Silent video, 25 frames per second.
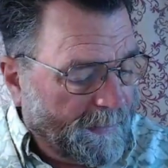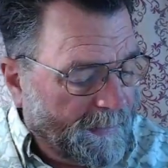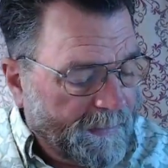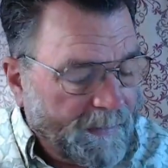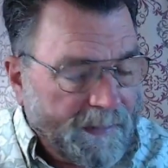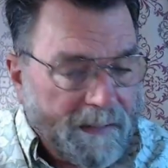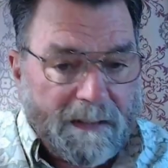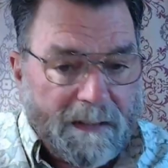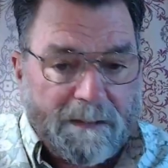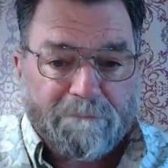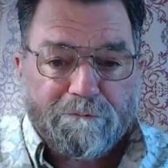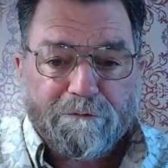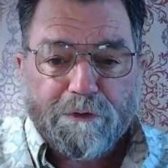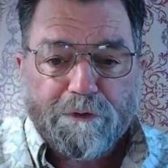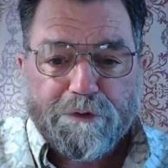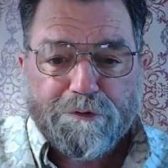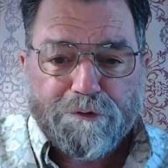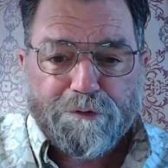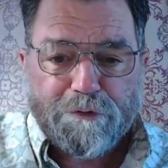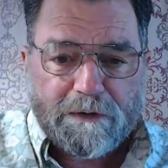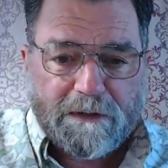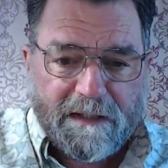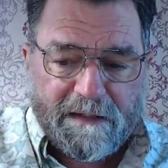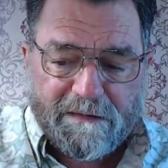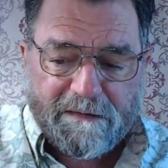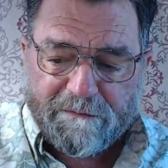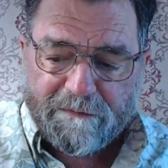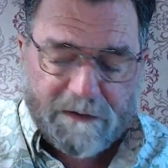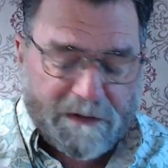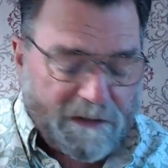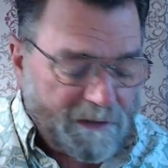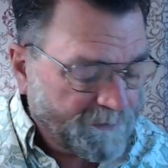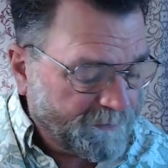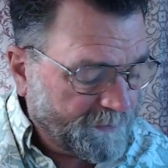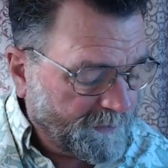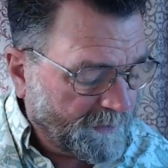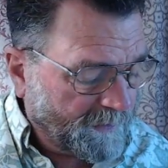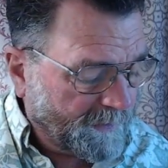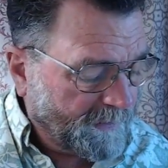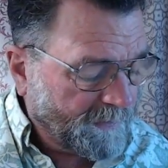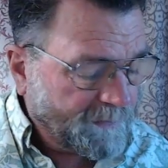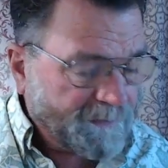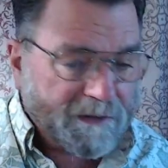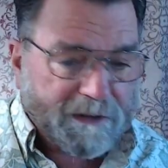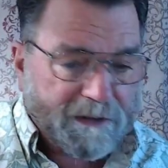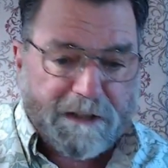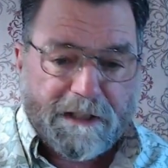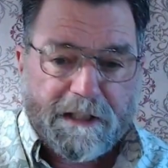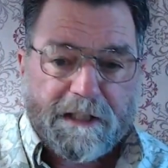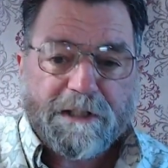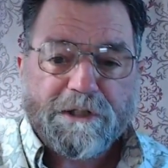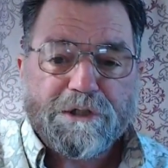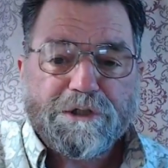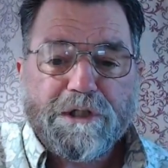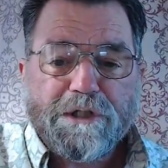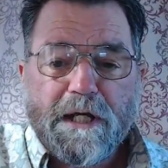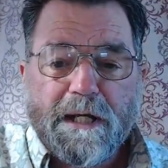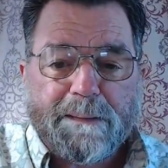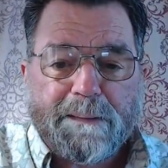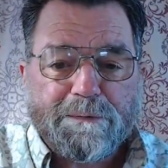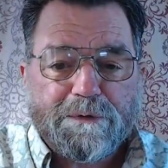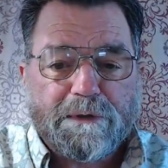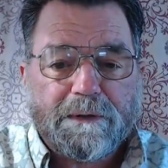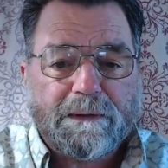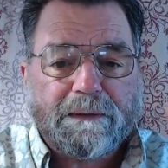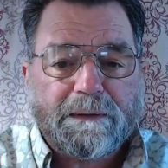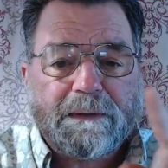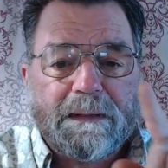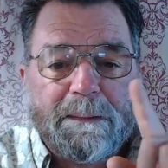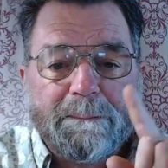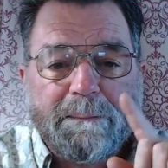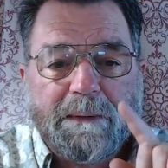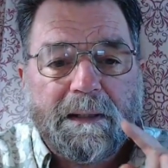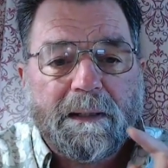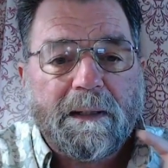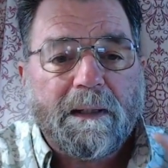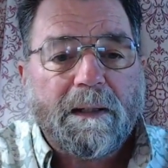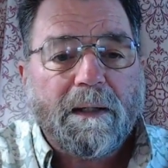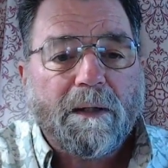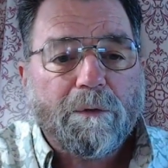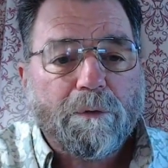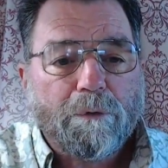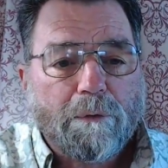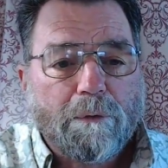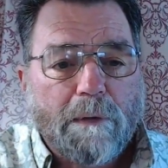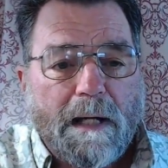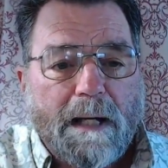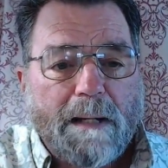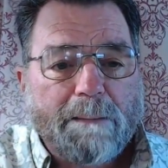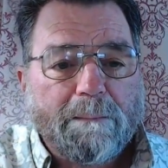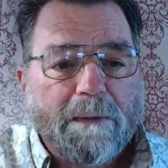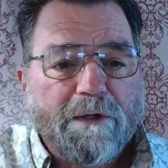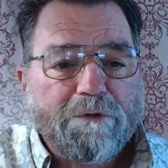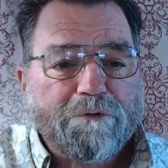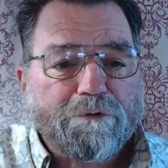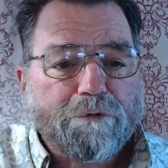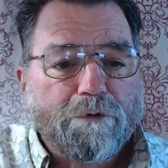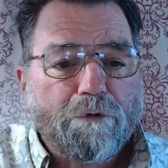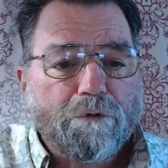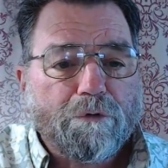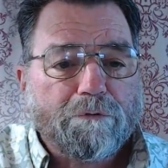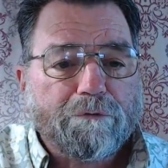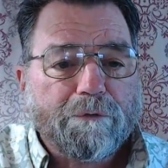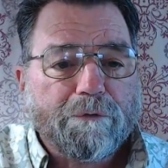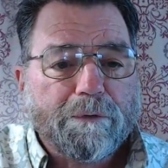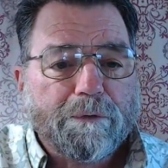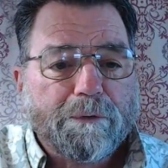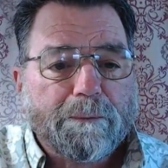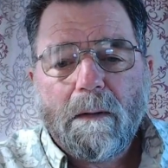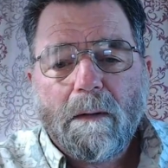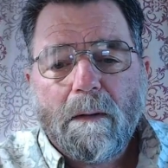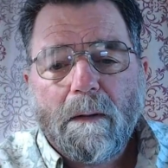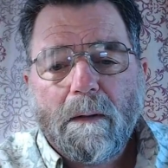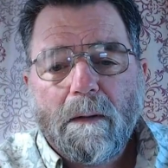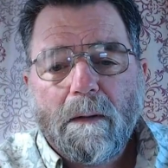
In verse eleven in the, in the King James, let me grab my Schofield.